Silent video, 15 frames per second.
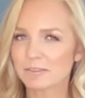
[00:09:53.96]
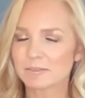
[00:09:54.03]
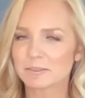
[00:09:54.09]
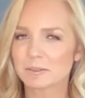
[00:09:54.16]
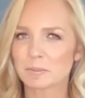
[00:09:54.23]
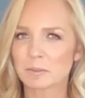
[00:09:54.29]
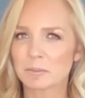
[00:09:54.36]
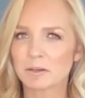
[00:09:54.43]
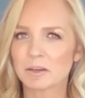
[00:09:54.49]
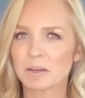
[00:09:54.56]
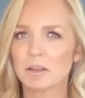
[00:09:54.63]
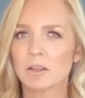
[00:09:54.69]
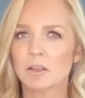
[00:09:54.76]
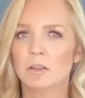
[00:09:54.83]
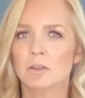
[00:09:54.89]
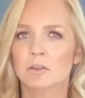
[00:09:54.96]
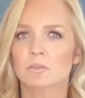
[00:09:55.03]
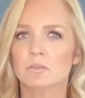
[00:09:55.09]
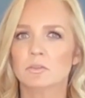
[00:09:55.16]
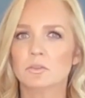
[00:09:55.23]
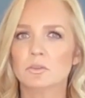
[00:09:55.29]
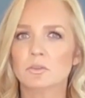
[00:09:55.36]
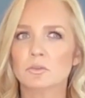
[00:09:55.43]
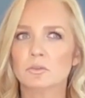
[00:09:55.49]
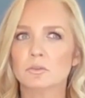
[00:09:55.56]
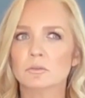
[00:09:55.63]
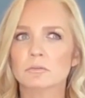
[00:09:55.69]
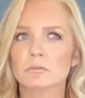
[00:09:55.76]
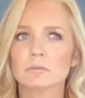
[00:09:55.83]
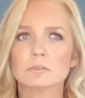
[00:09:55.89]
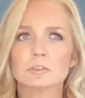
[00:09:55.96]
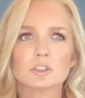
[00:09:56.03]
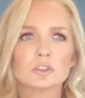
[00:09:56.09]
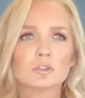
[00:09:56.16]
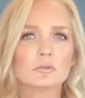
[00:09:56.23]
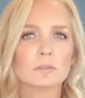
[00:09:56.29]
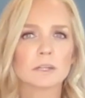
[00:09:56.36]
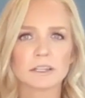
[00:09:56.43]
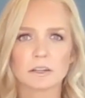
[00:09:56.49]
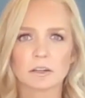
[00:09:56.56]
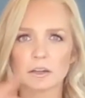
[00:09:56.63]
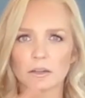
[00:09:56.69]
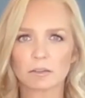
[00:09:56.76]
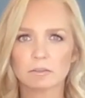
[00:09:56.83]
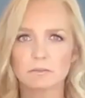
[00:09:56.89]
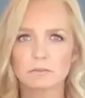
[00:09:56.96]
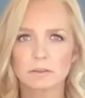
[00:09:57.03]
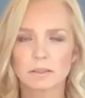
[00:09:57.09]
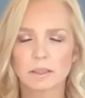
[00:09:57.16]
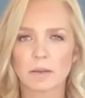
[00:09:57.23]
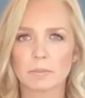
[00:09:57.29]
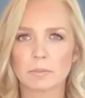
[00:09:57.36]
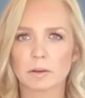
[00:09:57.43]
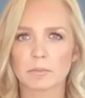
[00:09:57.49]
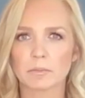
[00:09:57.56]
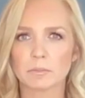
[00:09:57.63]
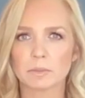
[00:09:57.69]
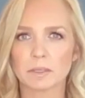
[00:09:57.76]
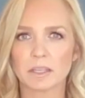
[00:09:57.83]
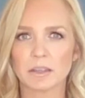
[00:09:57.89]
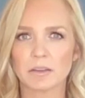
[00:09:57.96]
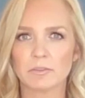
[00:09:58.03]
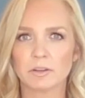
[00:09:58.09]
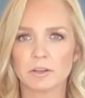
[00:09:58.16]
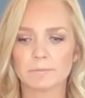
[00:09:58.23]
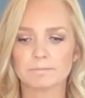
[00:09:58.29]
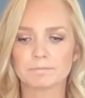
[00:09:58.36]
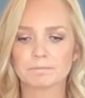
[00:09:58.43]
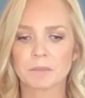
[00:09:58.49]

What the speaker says: remember, to trigger that problem behavior.